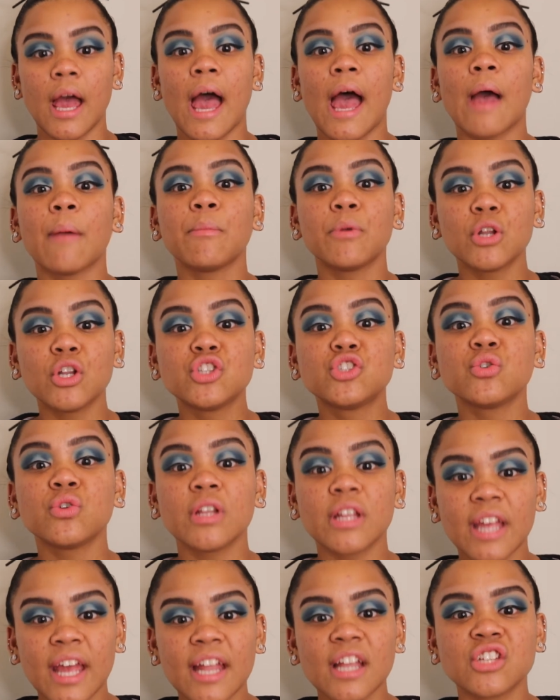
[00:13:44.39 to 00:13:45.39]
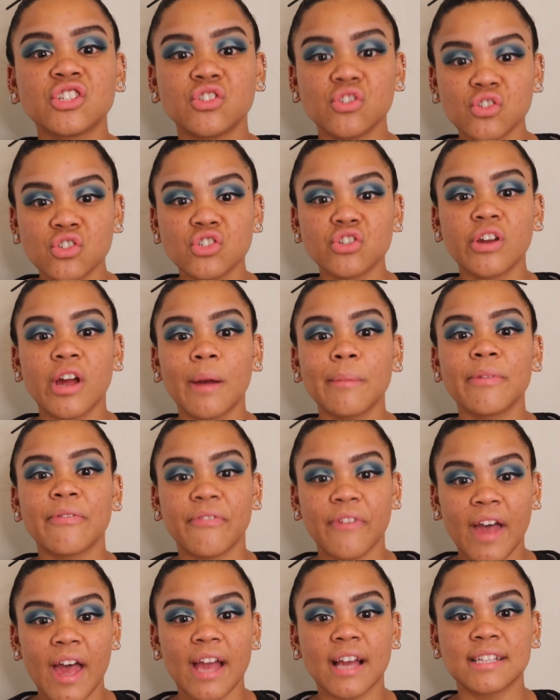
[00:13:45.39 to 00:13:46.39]
I'm gonna do it again as soon as you grab the
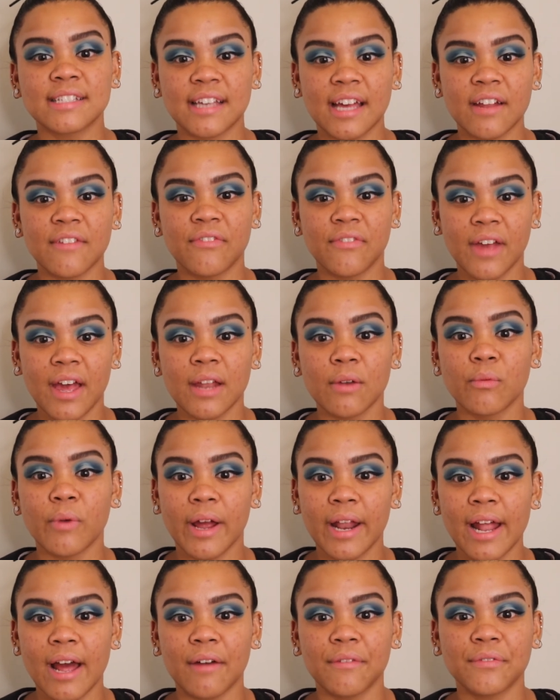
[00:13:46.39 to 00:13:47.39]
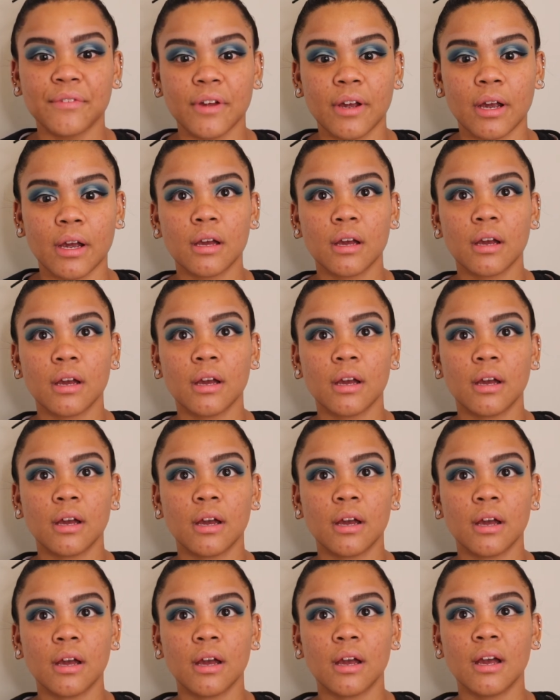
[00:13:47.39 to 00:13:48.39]
fan because I got a fan right after.
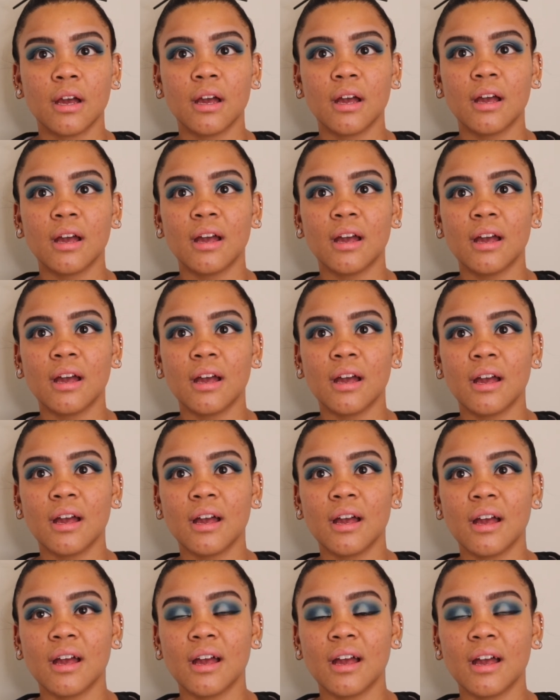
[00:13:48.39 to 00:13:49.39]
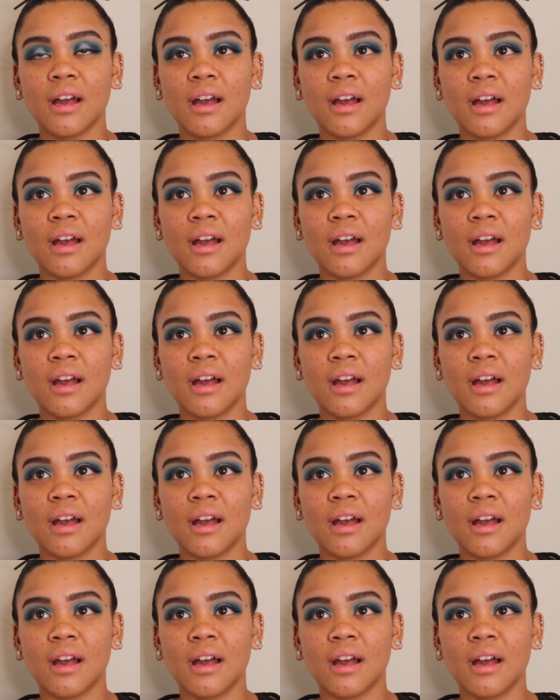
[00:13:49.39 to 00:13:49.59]
Stop yelling at me!